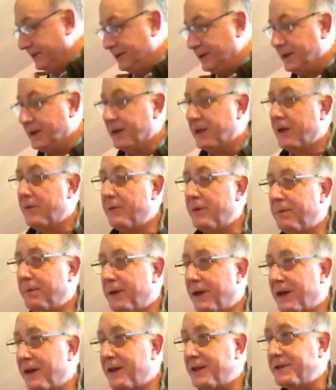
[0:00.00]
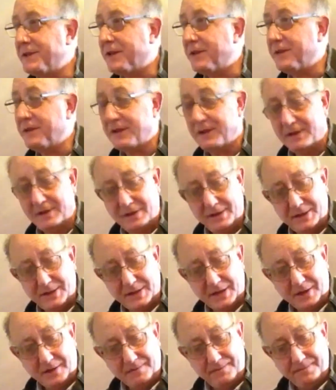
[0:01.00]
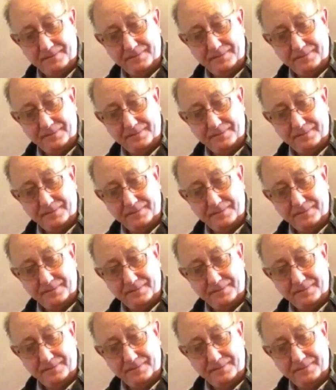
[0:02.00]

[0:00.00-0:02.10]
And again, we'll play this on the guitar.